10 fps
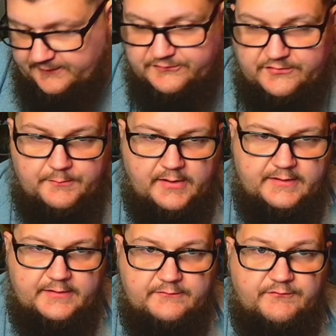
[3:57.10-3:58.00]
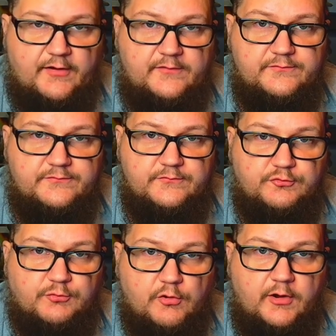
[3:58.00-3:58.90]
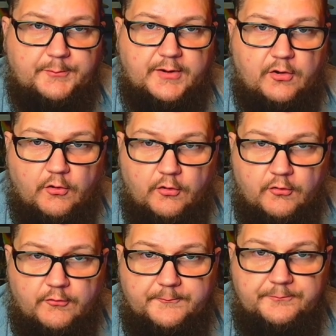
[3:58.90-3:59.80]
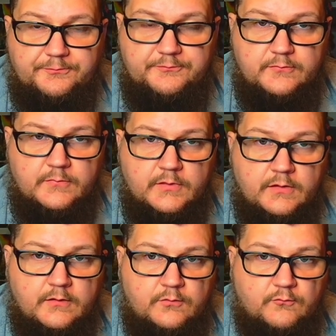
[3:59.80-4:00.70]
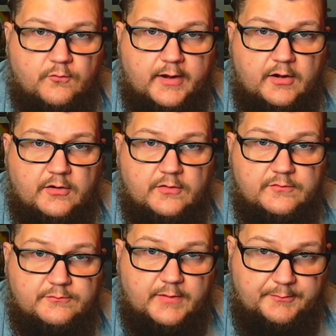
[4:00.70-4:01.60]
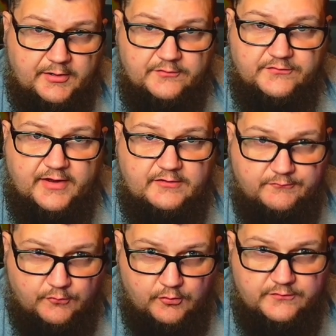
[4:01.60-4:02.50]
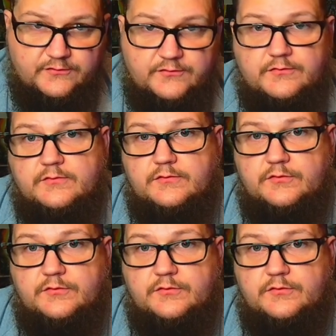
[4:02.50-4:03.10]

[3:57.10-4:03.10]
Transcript: As somebody that grown up in a home where my parents got divorced